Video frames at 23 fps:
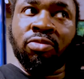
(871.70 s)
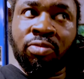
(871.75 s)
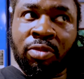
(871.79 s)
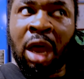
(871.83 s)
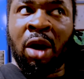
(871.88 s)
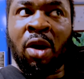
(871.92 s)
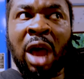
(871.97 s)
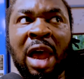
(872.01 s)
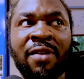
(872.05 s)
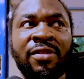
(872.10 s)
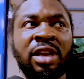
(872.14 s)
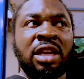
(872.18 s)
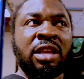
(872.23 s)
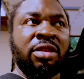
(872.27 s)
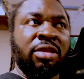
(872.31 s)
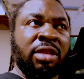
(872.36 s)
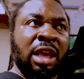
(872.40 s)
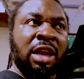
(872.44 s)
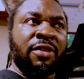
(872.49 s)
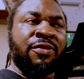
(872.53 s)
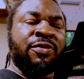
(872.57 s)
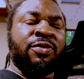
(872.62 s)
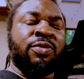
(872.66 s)
don't have
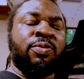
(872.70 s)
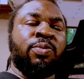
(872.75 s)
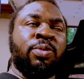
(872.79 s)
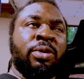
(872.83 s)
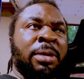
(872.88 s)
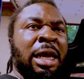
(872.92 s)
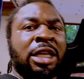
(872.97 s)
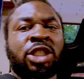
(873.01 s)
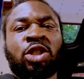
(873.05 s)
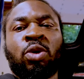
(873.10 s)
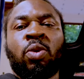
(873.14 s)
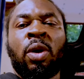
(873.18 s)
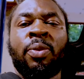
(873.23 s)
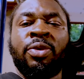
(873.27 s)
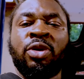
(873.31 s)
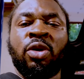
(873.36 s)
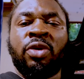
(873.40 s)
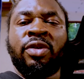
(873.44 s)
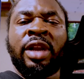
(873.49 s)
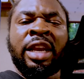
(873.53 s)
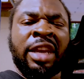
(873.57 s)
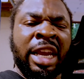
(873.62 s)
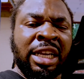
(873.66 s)
anything, I'm not sure what we're
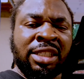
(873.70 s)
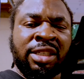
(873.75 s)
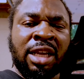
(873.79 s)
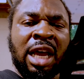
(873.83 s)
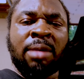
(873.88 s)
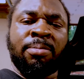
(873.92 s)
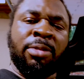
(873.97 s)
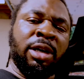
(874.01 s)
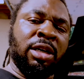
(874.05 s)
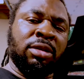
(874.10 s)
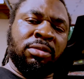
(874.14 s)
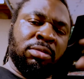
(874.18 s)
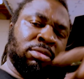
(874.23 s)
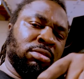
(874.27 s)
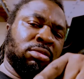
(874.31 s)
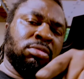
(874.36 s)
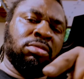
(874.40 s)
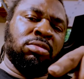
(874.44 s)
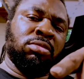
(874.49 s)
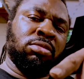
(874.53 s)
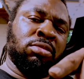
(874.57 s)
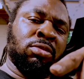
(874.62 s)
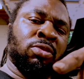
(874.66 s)
doing next time, but
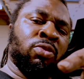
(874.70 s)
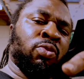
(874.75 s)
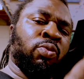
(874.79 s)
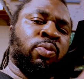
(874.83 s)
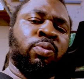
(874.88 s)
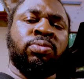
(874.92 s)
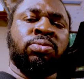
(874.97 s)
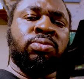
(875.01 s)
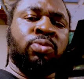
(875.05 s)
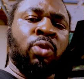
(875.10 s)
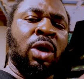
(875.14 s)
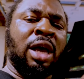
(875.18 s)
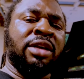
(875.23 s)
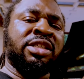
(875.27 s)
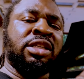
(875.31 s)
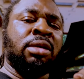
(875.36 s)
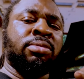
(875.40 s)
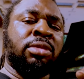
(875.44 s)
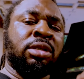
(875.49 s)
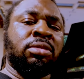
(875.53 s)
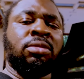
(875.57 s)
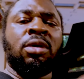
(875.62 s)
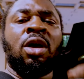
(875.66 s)
we'll have
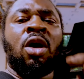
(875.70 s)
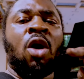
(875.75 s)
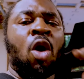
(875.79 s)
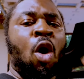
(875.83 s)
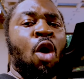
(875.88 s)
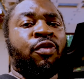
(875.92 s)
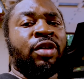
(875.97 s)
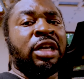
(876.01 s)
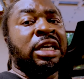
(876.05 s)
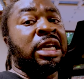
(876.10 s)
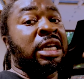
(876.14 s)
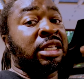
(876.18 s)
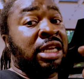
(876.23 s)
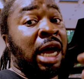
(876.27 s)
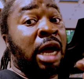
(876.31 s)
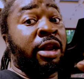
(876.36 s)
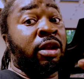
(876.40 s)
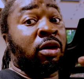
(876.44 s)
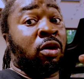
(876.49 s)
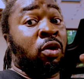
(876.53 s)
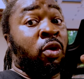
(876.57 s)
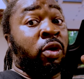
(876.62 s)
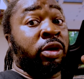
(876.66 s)
something. Hopefully it's
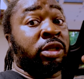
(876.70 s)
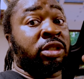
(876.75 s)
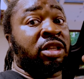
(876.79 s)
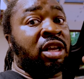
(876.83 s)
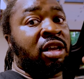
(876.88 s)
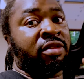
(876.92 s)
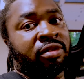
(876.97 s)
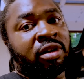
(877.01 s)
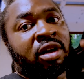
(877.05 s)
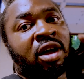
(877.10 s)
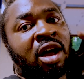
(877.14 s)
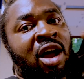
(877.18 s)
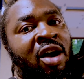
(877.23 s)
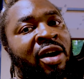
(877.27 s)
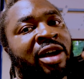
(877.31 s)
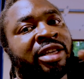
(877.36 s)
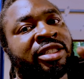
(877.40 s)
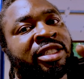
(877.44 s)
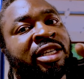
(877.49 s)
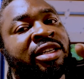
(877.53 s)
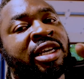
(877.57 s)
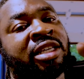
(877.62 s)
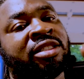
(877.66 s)
Honda Accord stuff. All right,
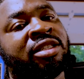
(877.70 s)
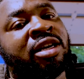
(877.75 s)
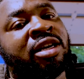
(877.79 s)
see you next